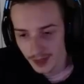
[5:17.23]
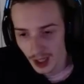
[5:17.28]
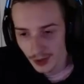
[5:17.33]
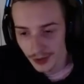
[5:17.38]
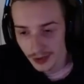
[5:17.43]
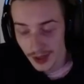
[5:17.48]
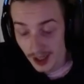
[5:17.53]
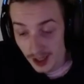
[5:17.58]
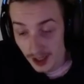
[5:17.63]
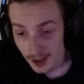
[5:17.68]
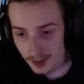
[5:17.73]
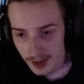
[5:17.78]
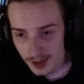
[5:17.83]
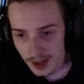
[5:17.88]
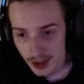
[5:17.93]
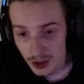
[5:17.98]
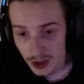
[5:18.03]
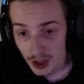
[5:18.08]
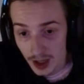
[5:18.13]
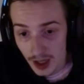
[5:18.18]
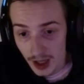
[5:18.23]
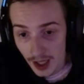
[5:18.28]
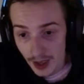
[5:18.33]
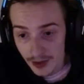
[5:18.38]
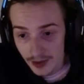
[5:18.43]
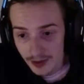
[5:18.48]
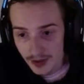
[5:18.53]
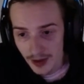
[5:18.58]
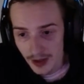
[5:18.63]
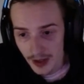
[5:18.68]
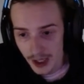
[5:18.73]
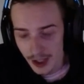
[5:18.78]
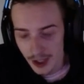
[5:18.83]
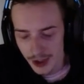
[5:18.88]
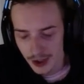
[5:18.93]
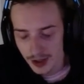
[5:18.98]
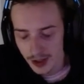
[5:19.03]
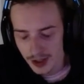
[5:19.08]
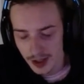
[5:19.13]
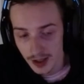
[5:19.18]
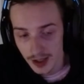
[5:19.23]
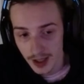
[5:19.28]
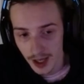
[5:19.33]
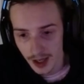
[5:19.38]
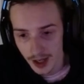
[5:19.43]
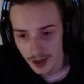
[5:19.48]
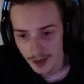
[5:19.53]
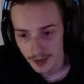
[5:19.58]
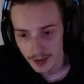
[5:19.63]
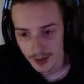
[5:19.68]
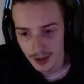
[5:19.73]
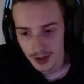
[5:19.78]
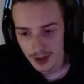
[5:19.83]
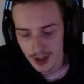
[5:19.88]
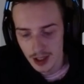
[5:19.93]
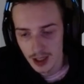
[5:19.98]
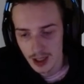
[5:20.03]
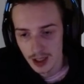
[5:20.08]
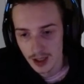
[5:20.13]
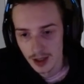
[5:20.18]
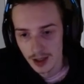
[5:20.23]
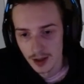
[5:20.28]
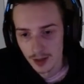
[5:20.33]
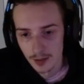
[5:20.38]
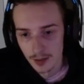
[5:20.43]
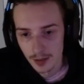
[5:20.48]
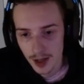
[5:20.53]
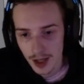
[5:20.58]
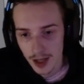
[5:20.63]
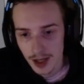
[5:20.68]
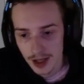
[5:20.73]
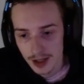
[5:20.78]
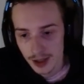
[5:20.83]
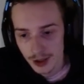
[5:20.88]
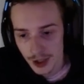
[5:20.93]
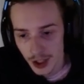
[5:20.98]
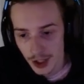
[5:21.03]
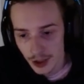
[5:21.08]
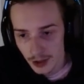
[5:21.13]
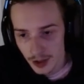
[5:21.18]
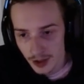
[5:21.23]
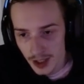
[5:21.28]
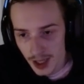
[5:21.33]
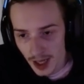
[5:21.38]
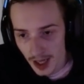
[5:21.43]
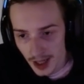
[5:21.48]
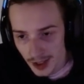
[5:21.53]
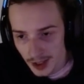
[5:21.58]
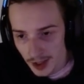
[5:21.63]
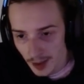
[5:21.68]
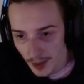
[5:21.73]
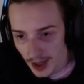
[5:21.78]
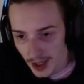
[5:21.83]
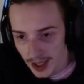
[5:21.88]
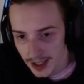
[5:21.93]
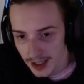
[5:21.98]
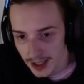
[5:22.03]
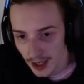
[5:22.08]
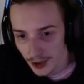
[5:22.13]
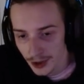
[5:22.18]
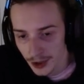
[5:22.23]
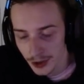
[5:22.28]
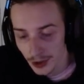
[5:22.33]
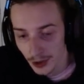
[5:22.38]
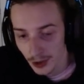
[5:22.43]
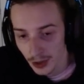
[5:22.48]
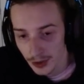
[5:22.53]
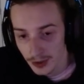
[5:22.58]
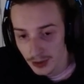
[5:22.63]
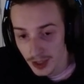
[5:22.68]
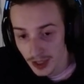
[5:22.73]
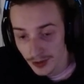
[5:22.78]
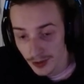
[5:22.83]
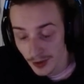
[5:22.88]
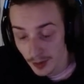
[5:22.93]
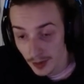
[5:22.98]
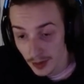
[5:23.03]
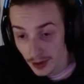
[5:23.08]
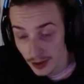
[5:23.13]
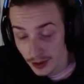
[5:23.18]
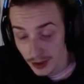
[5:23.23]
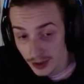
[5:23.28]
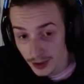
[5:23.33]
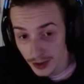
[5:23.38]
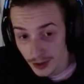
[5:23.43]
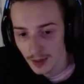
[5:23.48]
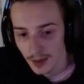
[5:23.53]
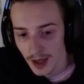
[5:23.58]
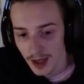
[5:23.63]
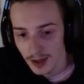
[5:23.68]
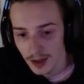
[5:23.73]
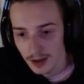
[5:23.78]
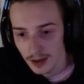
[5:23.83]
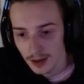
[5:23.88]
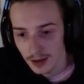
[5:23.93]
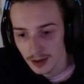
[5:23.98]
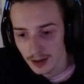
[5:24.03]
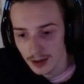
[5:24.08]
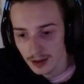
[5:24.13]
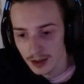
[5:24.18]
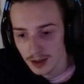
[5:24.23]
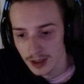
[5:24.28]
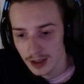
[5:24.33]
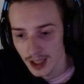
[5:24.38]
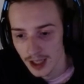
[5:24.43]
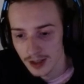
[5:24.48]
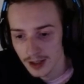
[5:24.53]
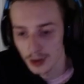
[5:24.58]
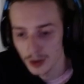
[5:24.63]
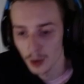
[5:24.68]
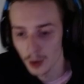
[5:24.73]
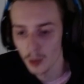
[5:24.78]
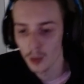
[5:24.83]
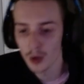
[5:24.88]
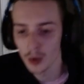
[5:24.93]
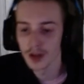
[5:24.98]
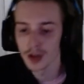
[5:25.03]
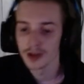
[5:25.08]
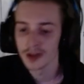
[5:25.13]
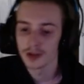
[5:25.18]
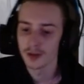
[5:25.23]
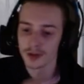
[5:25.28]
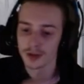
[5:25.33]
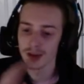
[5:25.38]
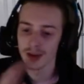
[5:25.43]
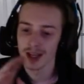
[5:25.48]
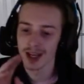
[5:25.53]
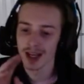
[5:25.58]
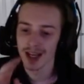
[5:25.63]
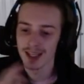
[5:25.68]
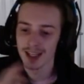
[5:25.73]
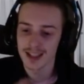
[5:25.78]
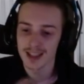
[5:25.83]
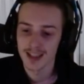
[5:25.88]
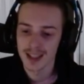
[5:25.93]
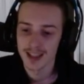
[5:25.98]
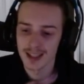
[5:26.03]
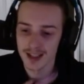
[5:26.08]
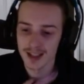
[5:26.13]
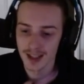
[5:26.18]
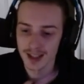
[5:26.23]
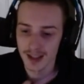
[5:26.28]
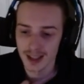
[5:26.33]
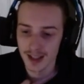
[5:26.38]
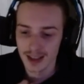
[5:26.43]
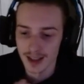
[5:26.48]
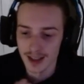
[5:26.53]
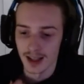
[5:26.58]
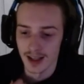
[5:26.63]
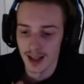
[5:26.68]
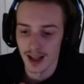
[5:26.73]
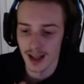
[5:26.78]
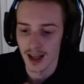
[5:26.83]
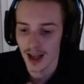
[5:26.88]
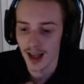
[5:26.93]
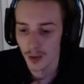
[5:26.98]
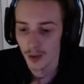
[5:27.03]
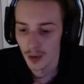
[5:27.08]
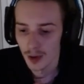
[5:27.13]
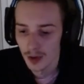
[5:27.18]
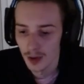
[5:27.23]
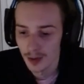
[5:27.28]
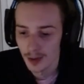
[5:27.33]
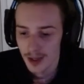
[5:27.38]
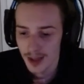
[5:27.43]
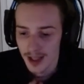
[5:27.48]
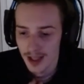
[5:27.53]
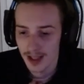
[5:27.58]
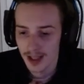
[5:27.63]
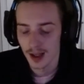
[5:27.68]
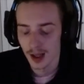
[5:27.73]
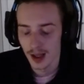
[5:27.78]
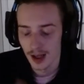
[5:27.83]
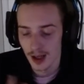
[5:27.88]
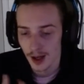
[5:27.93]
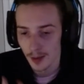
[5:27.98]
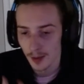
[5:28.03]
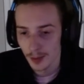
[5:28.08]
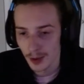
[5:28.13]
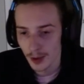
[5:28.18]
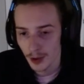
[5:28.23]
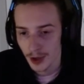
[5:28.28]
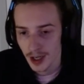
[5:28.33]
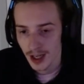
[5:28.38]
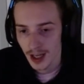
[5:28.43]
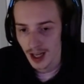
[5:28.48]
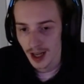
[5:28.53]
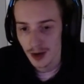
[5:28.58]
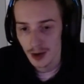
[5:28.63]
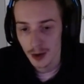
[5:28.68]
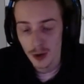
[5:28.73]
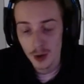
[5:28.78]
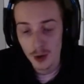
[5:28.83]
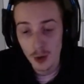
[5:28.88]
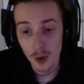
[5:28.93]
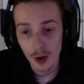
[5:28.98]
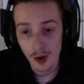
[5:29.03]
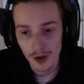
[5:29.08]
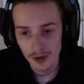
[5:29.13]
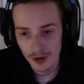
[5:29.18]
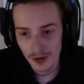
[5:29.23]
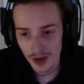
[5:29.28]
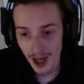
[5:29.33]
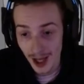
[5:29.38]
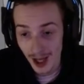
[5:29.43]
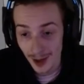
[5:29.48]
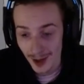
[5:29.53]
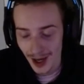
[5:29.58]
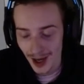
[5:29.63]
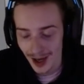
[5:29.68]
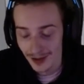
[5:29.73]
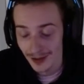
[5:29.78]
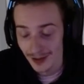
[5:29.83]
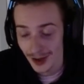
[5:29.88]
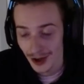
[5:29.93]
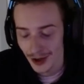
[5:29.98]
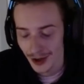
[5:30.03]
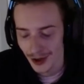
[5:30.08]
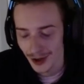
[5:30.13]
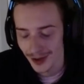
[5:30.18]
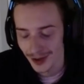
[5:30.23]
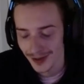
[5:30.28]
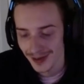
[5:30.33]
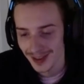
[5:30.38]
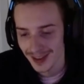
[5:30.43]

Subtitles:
for the items, there's a lot of variations in the items, but generally I like to break it down into 3 different builds. And guys, don't worry, for the next season, I will be uploading a new item guide video.